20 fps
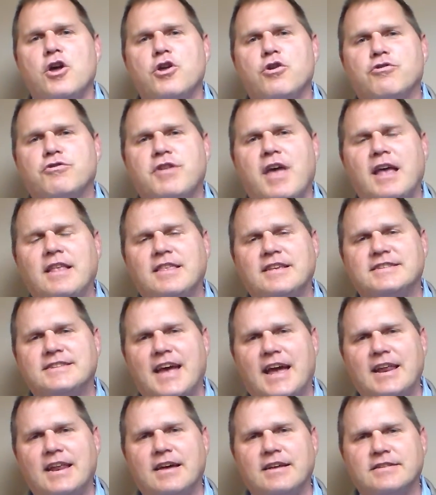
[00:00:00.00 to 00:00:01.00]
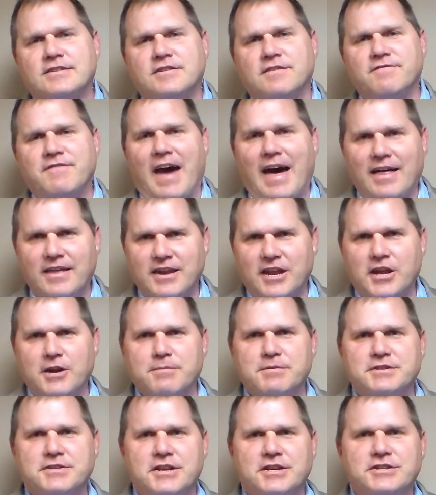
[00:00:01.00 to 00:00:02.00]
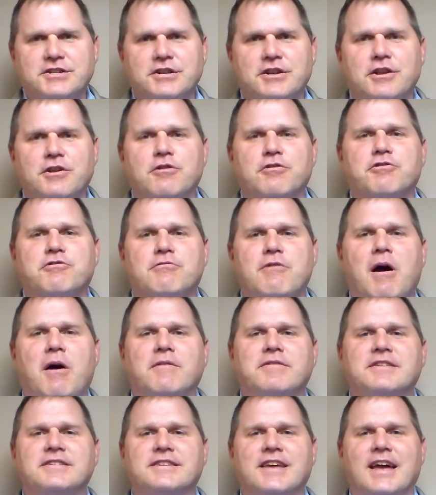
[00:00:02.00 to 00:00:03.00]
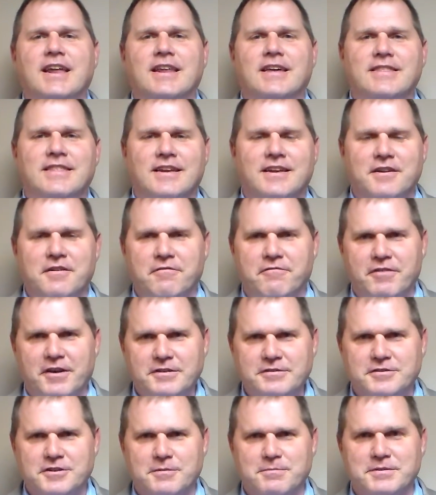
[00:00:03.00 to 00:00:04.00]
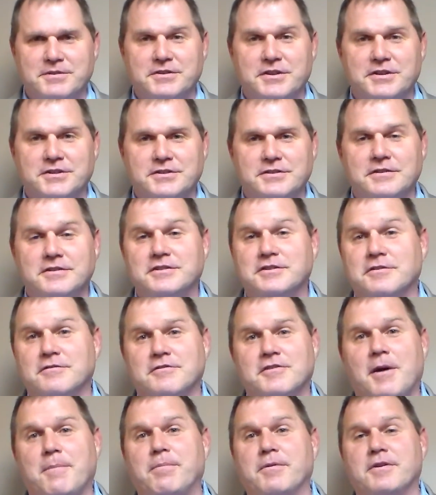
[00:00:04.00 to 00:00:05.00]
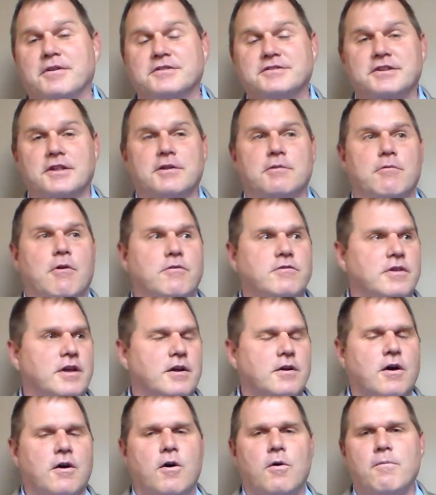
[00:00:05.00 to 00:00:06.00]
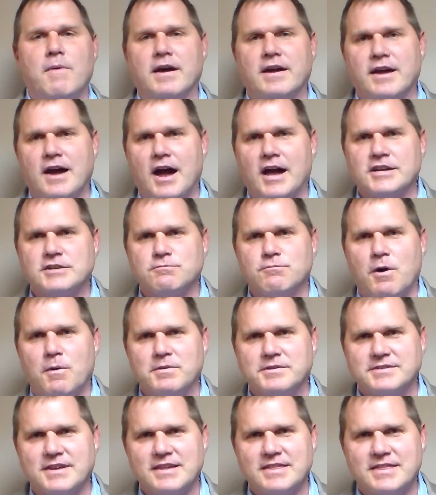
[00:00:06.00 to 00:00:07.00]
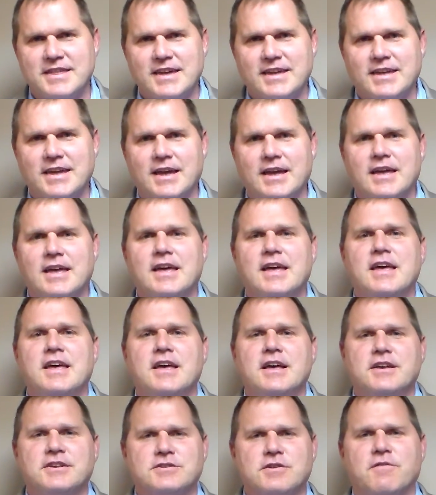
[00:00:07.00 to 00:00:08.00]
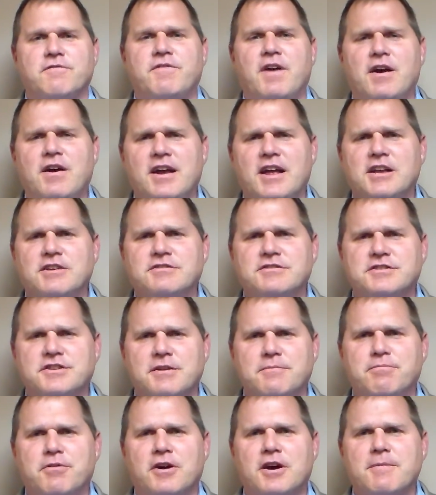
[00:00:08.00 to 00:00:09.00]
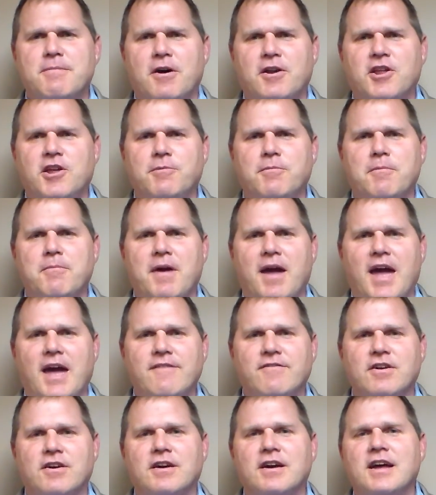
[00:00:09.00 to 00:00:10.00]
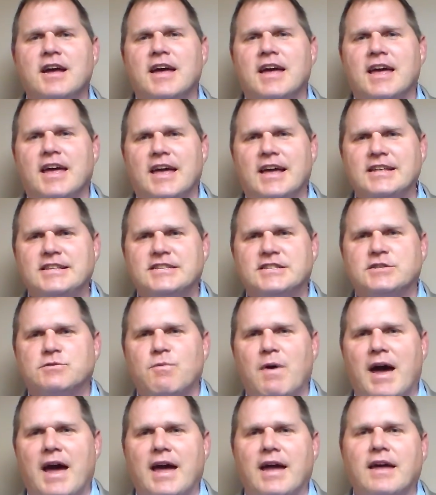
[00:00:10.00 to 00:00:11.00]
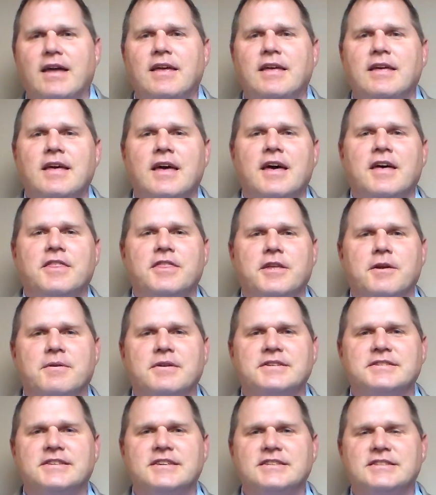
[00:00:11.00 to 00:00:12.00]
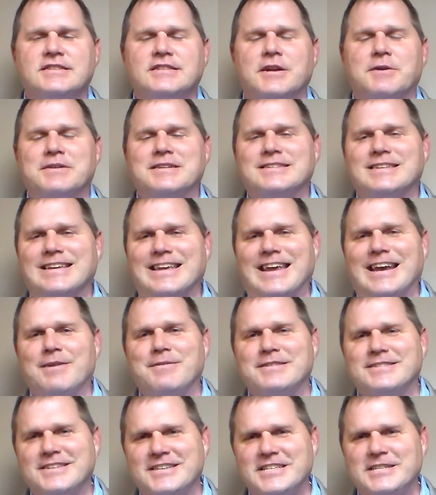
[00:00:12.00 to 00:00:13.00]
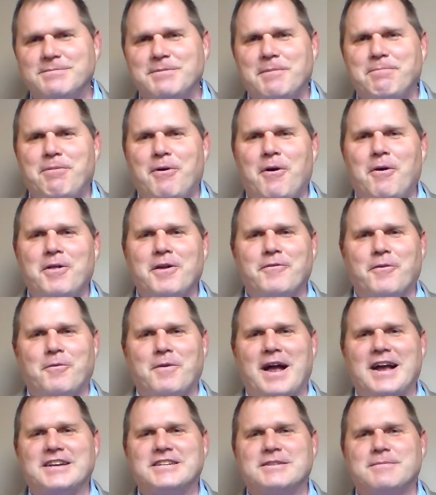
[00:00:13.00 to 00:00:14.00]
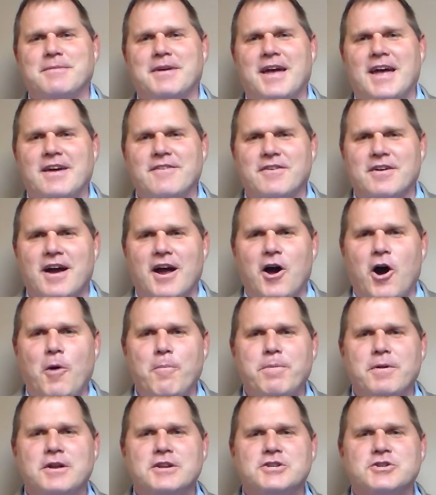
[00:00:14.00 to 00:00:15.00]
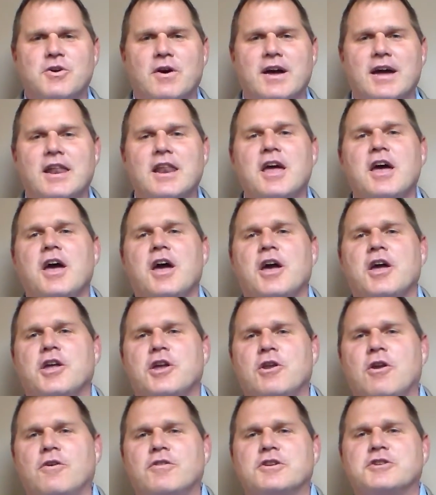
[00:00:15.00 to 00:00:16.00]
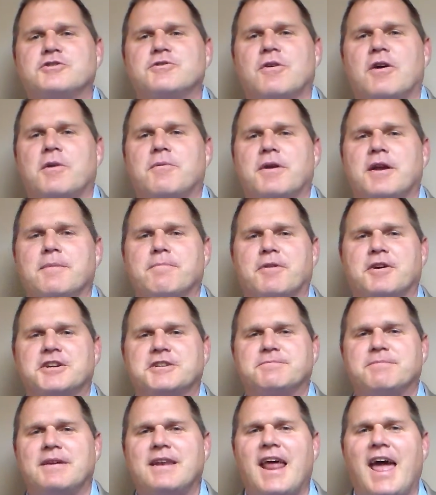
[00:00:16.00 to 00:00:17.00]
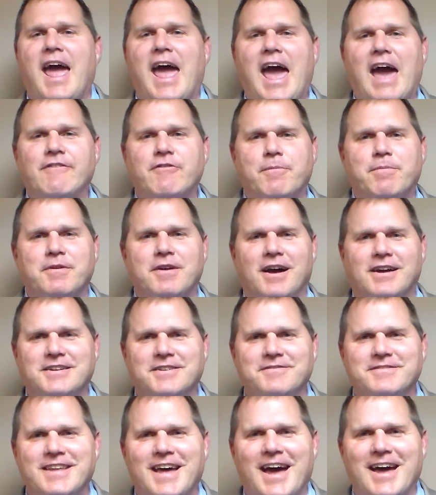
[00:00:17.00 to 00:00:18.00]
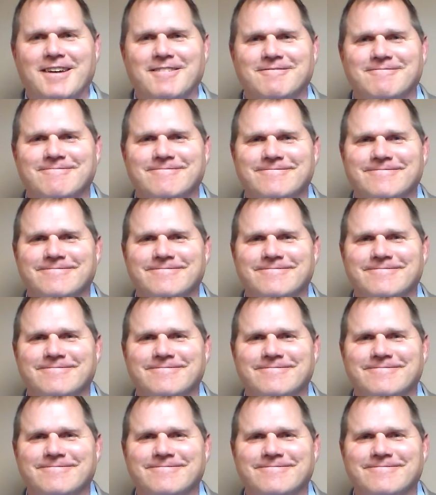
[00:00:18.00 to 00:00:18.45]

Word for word: you take the data to validate your position and you throw out the data that conflicts your position until a couple years down the road you're like, oh my gosh, what was I thinking? So very interesting book about human behavior. It's Sway. There is this there is irresistible pull of irrational behavior. I hope you enjoy it. You know the drill on reimbursement. Have a productive day.